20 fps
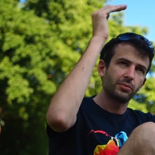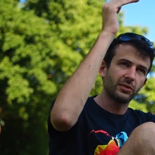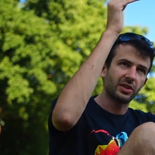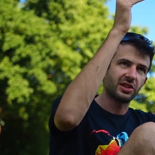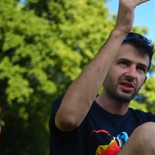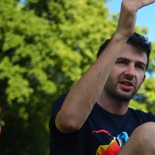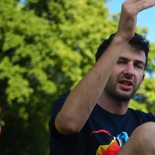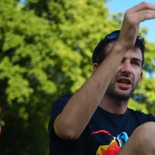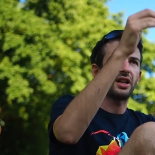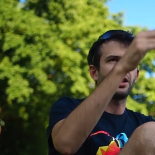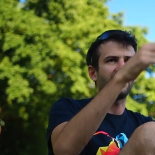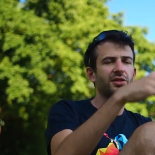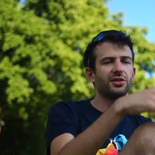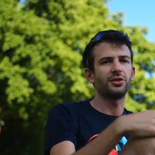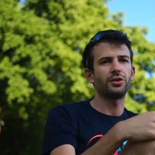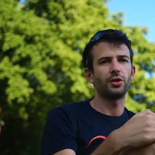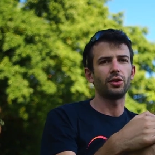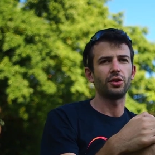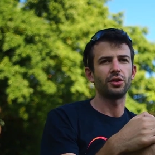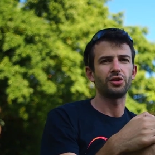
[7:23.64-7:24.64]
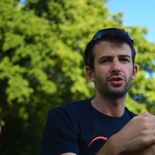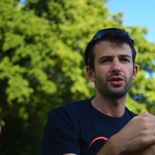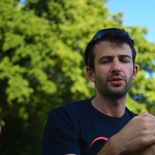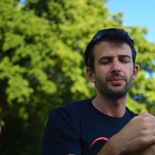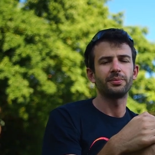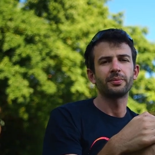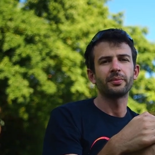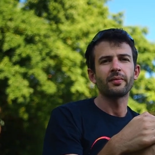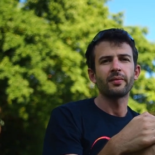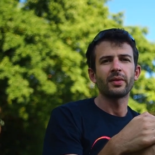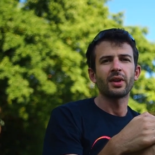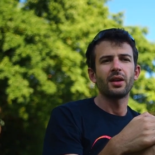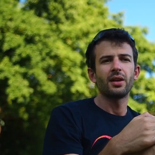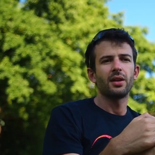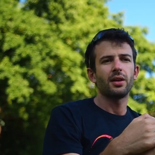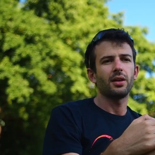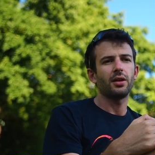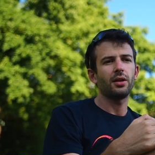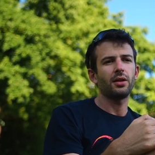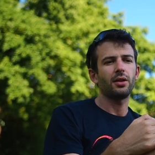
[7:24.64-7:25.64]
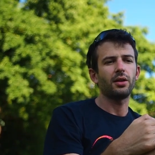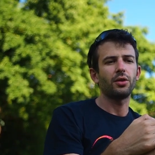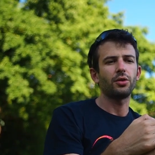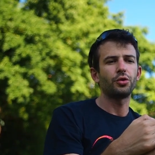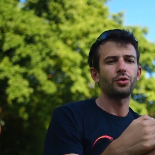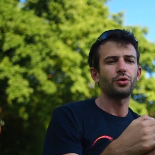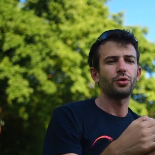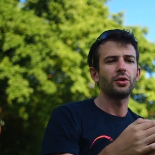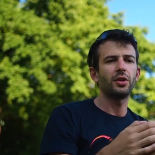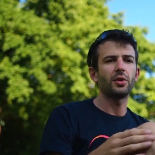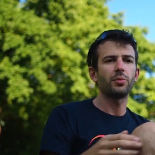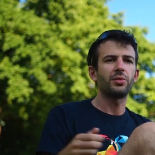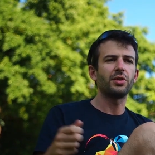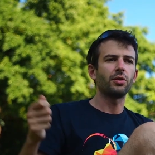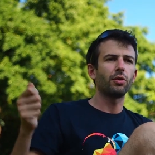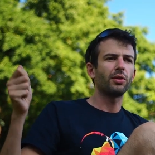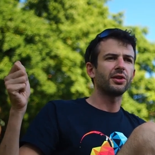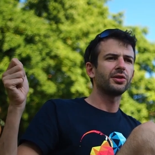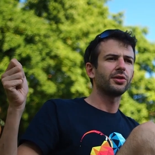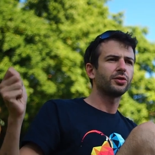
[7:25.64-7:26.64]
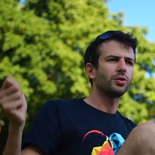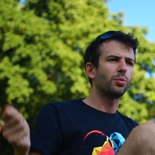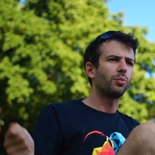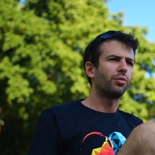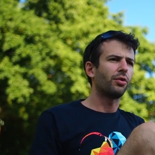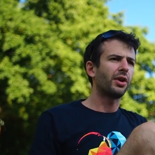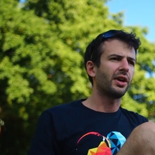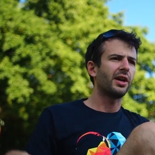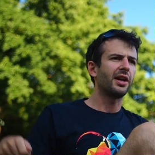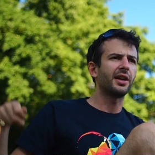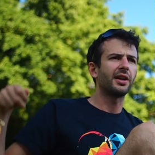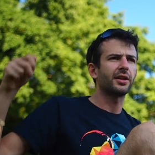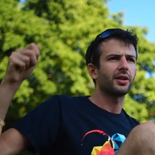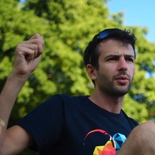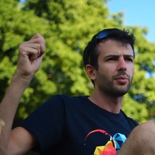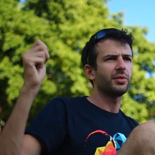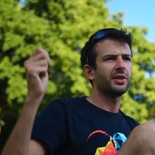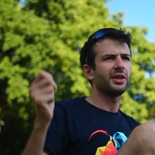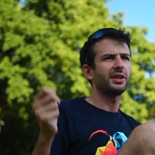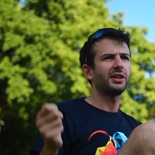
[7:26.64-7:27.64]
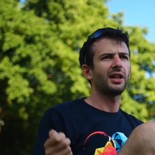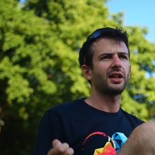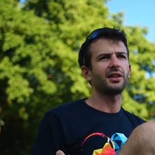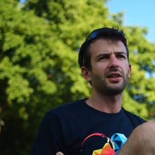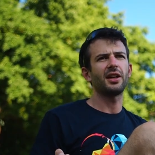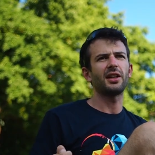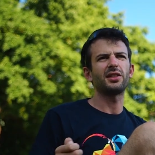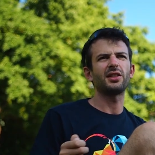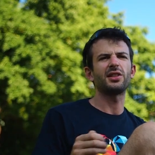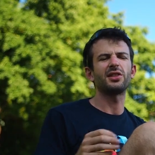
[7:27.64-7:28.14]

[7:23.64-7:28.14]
slight surge. You shouldn't be always on the brake and being like that.